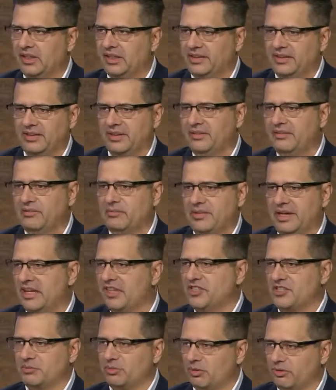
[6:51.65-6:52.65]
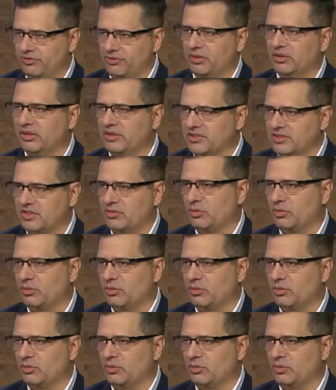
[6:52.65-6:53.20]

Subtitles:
than managing portfolios.